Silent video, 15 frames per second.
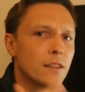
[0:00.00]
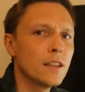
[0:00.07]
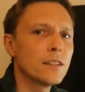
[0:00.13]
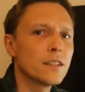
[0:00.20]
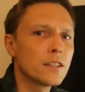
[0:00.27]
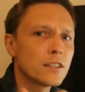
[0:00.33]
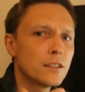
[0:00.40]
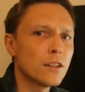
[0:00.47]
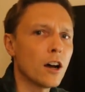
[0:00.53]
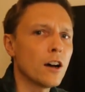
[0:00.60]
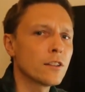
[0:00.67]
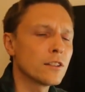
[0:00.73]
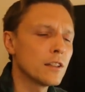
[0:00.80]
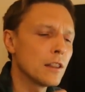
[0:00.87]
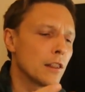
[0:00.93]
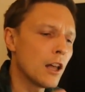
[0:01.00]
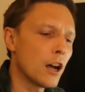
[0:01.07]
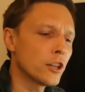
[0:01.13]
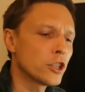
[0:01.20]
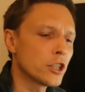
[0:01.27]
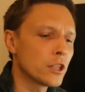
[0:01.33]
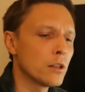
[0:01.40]
this is not
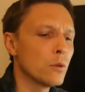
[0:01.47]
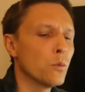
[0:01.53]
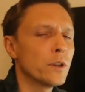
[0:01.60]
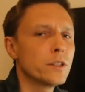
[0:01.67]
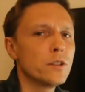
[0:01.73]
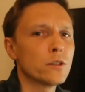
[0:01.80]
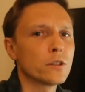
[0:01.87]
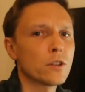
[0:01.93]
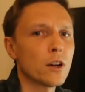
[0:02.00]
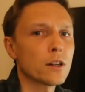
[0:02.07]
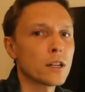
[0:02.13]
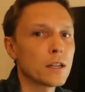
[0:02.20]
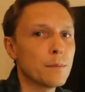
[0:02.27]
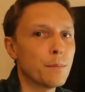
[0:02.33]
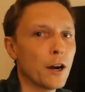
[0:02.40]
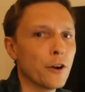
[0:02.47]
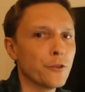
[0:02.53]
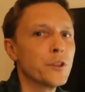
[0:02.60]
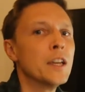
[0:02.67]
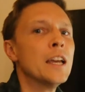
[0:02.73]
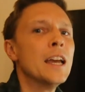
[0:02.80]
logical what you're talking about.